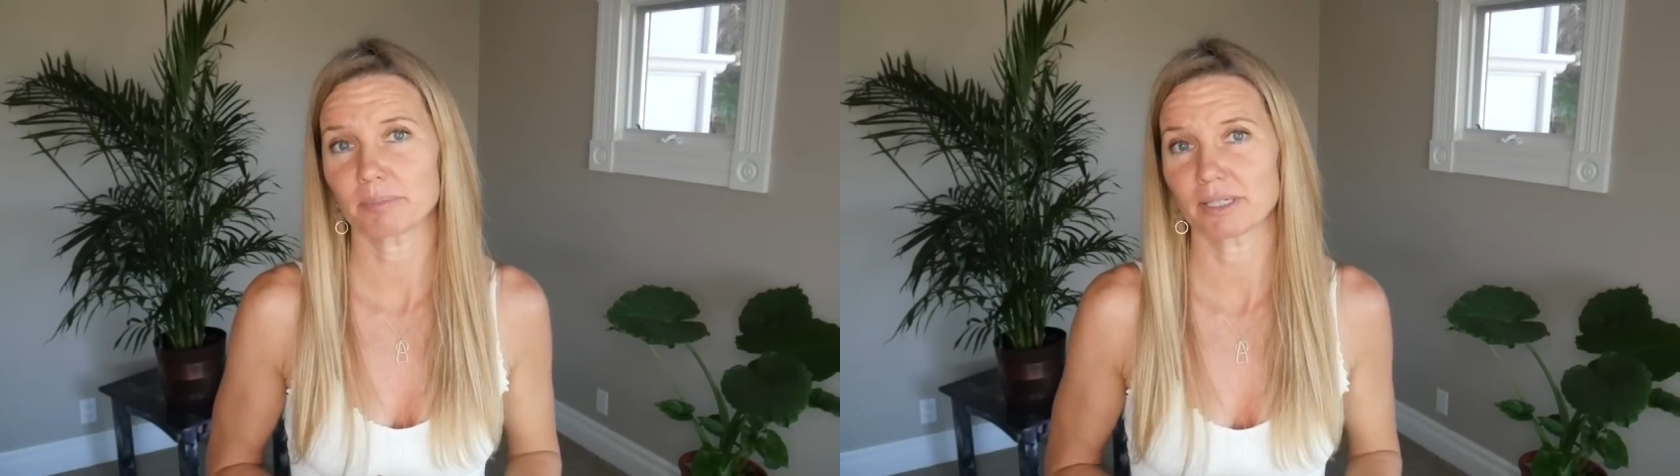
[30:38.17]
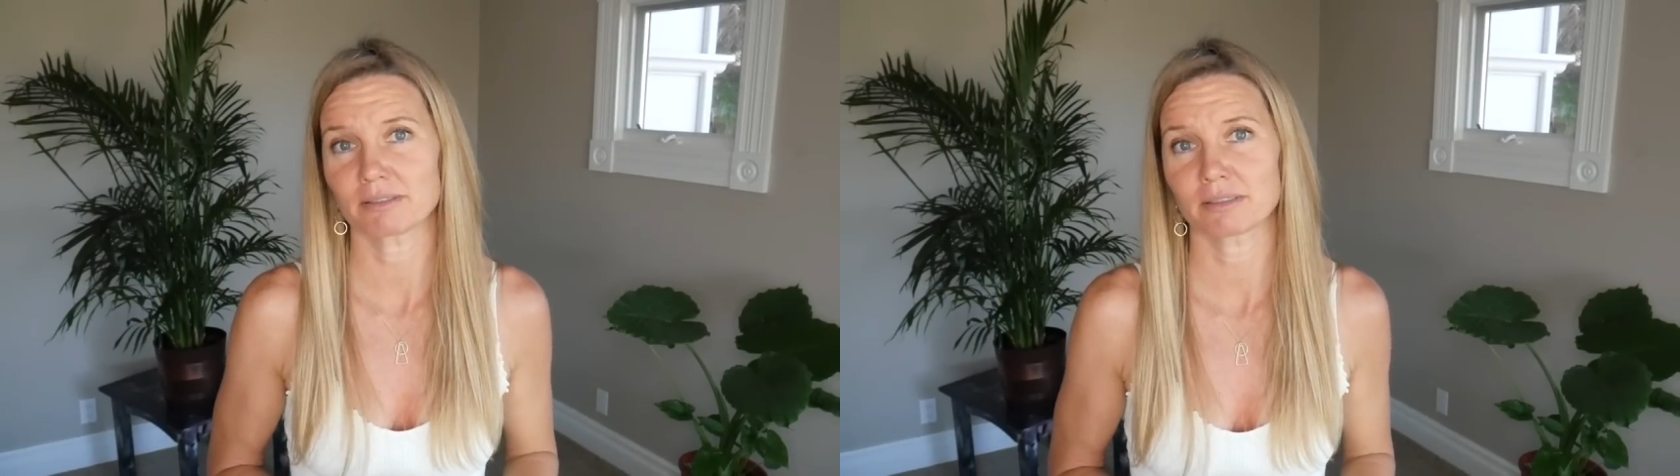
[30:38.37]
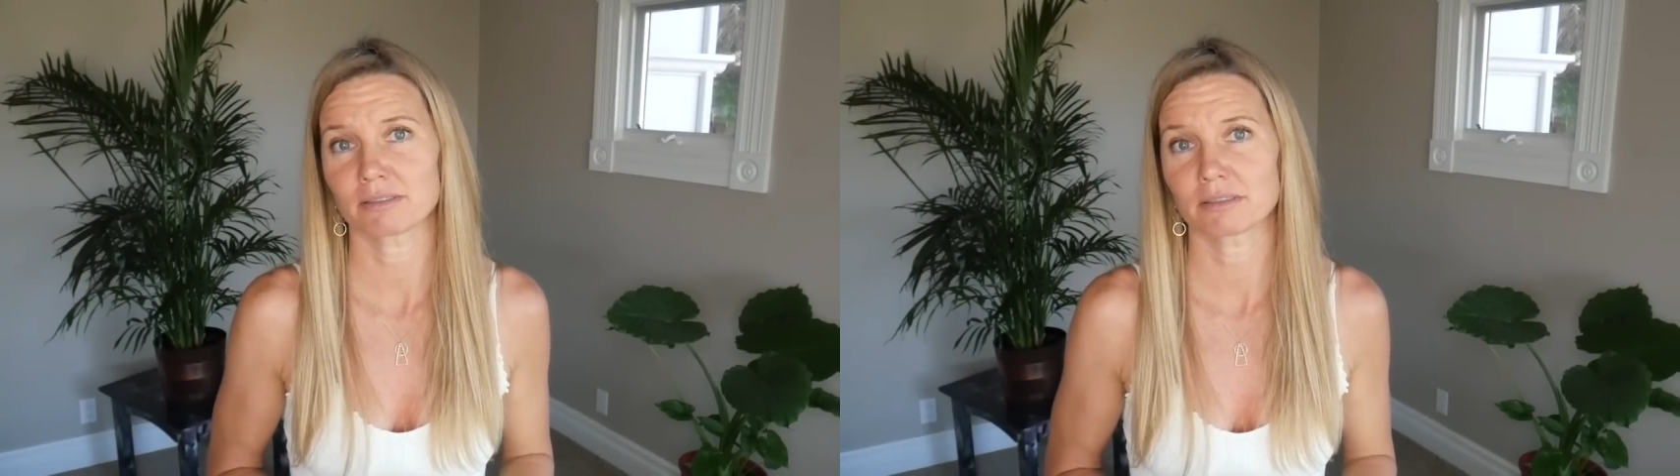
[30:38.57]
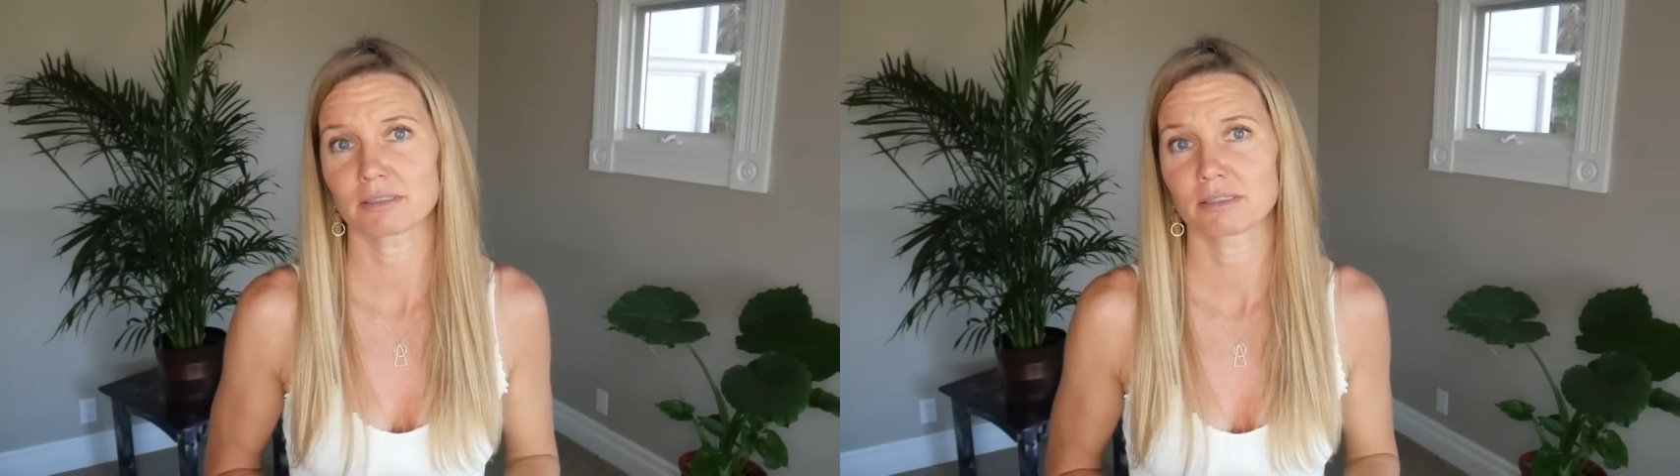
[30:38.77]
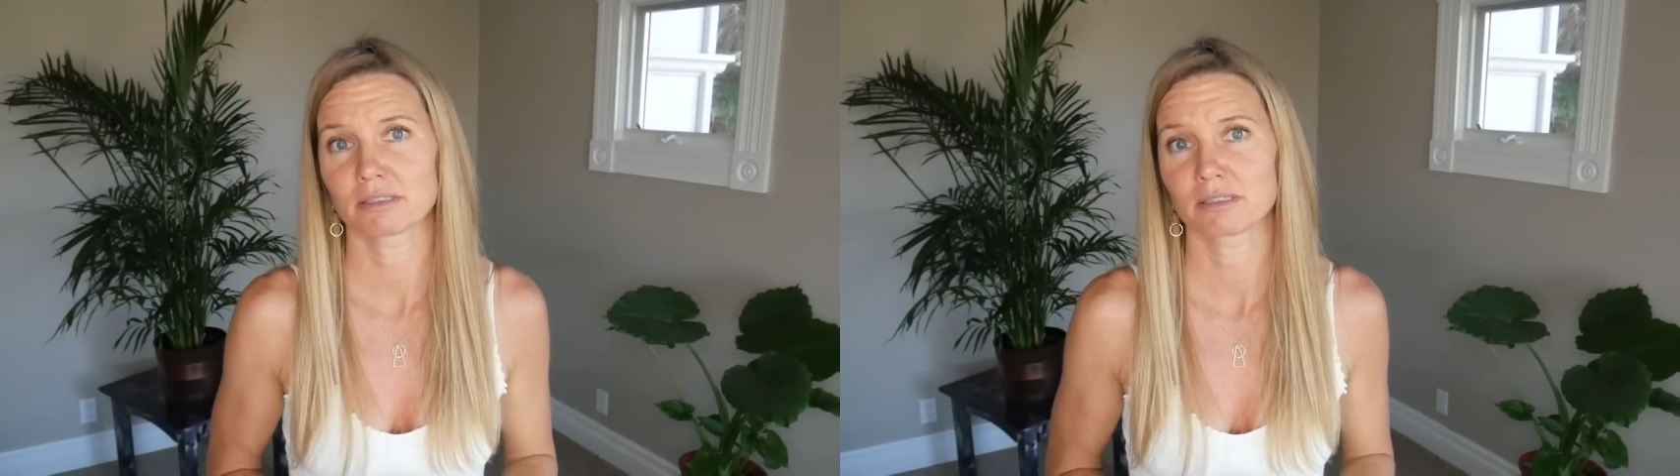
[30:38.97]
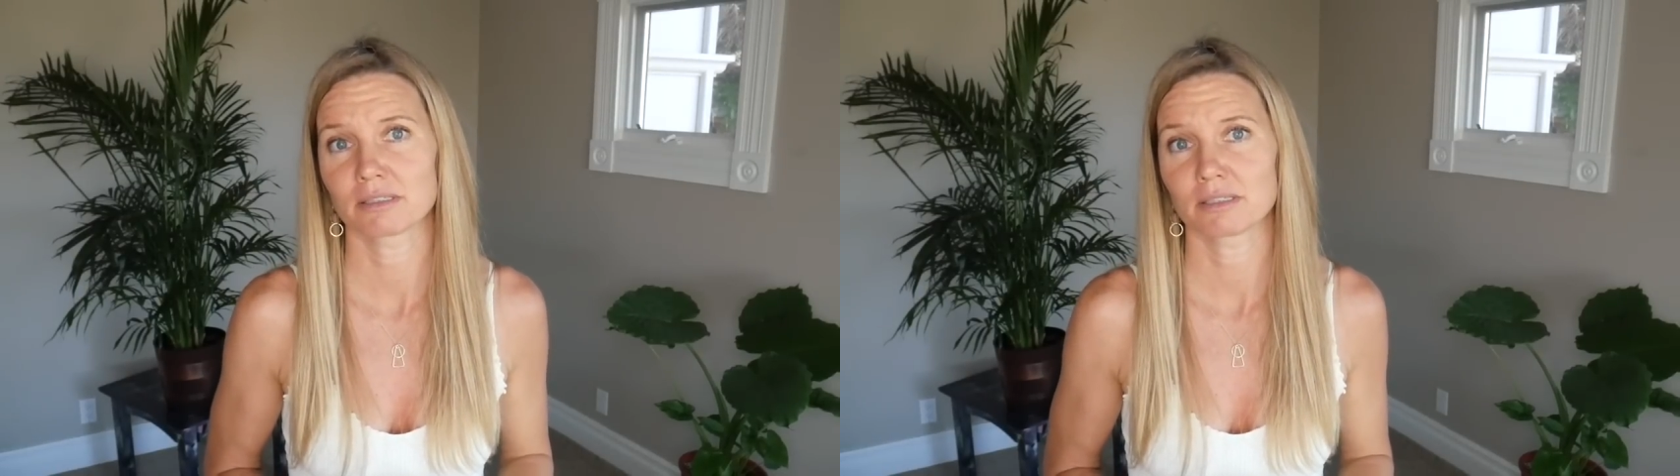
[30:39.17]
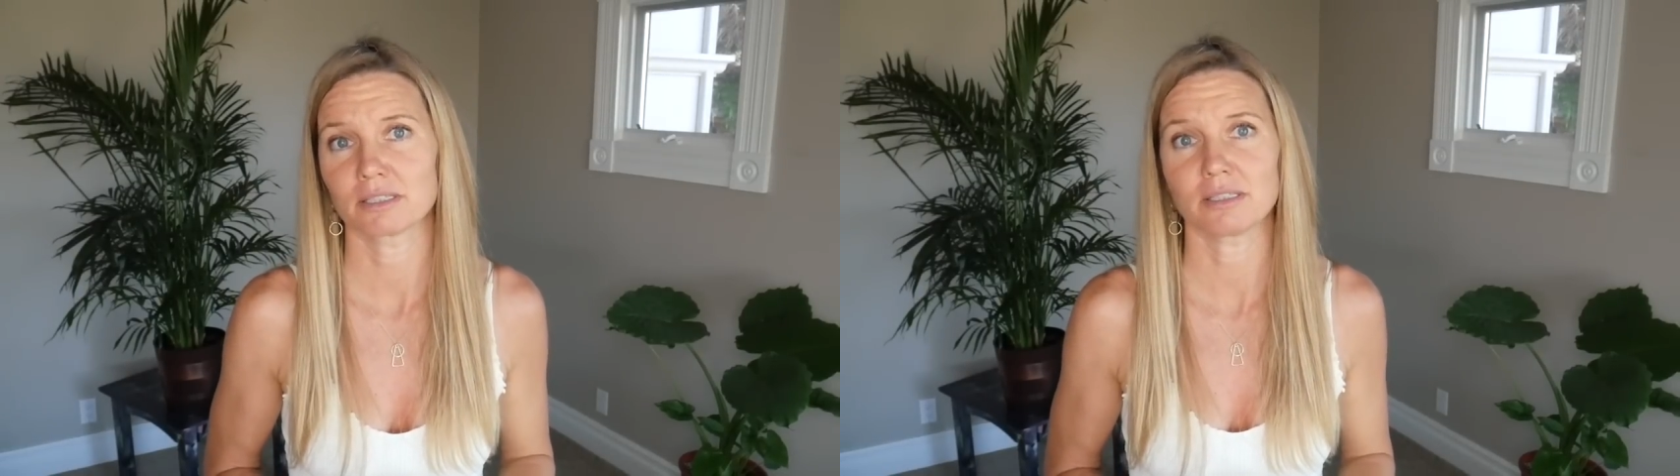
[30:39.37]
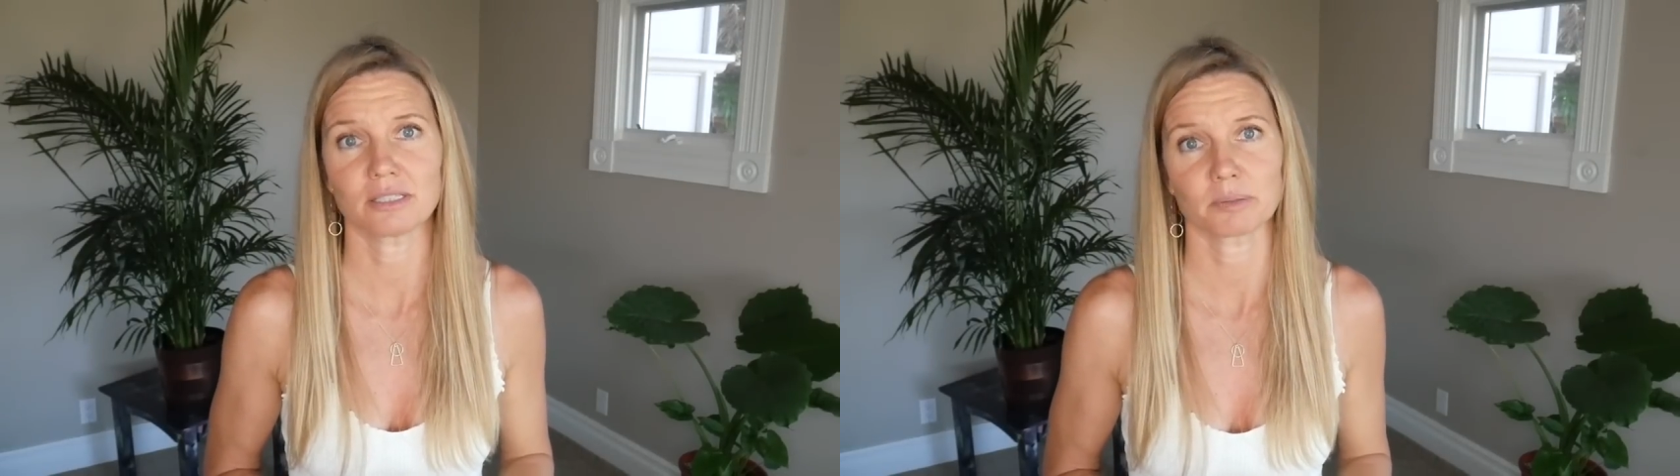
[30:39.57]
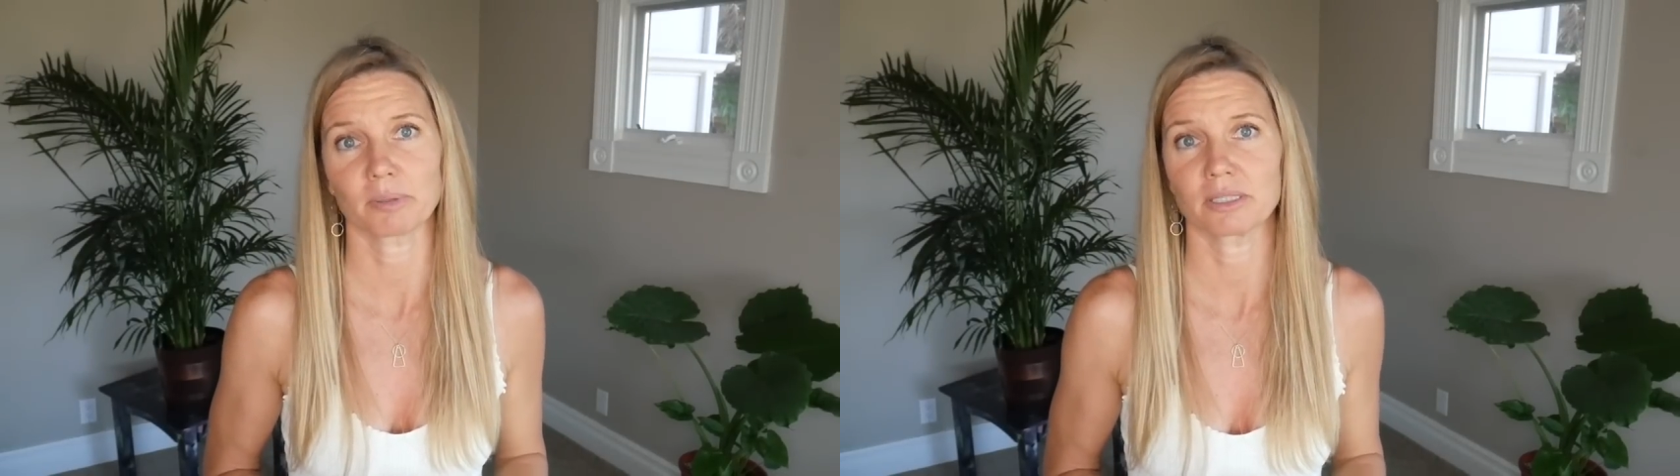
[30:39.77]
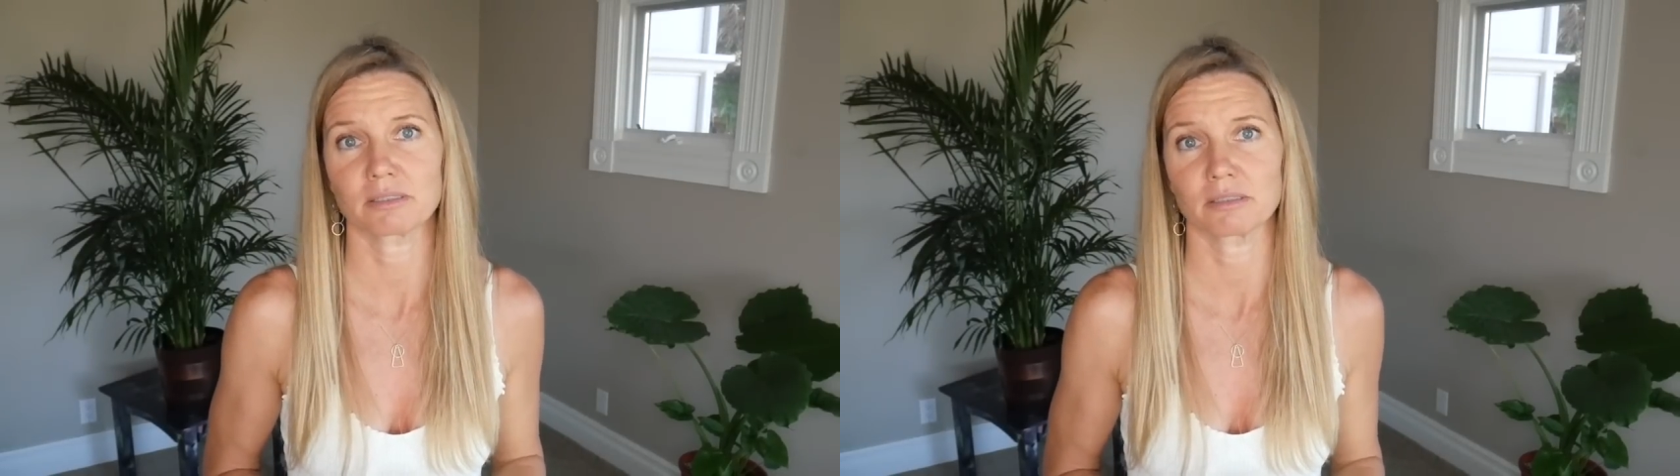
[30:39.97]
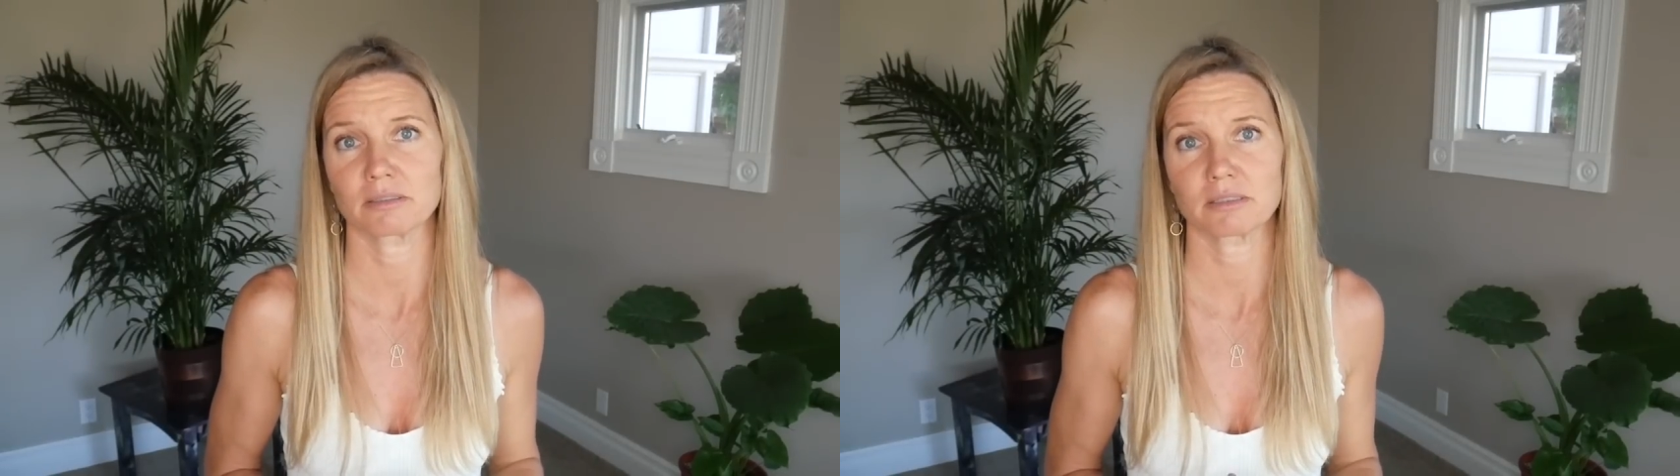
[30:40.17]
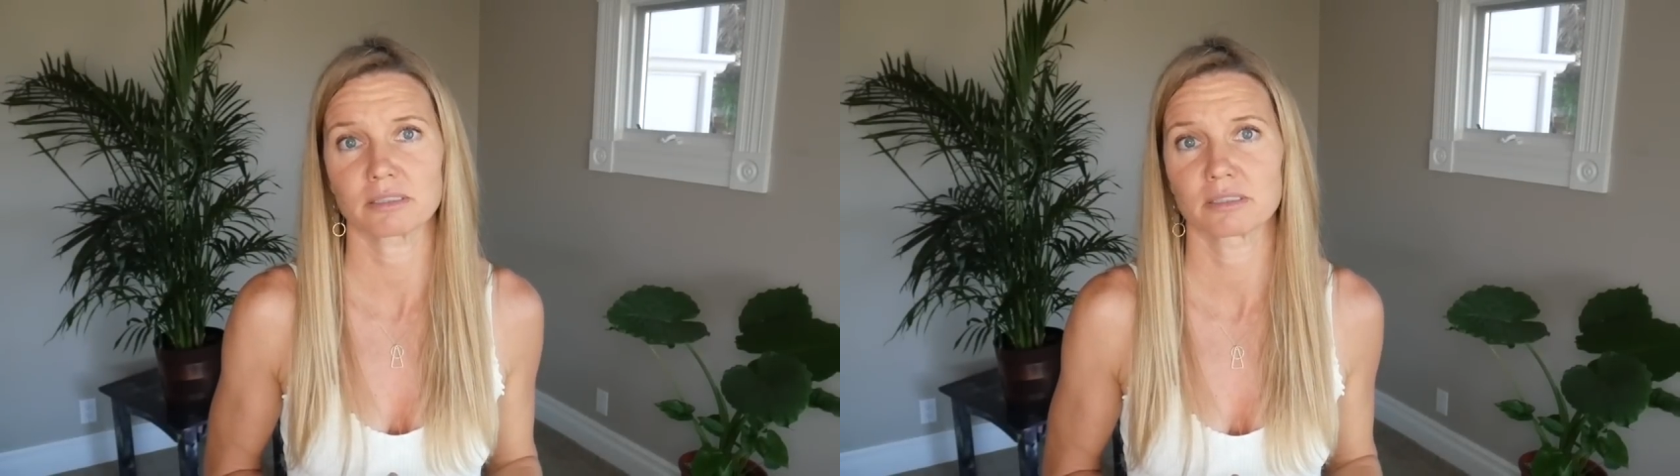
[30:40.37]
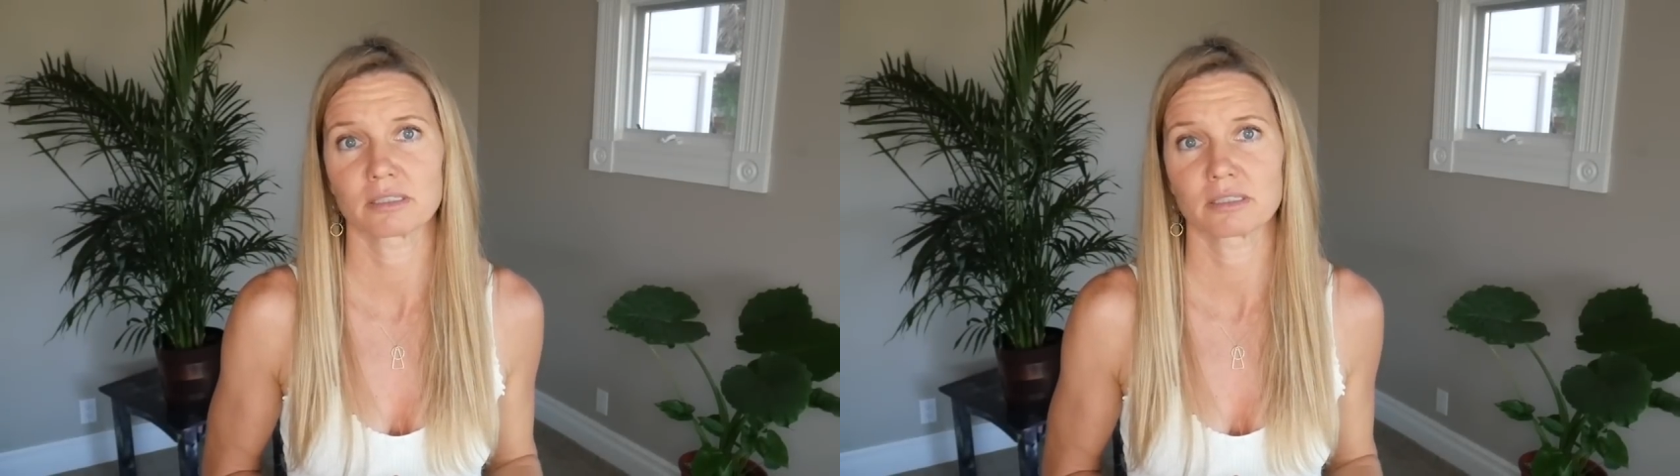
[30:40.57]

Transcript: places, in these places.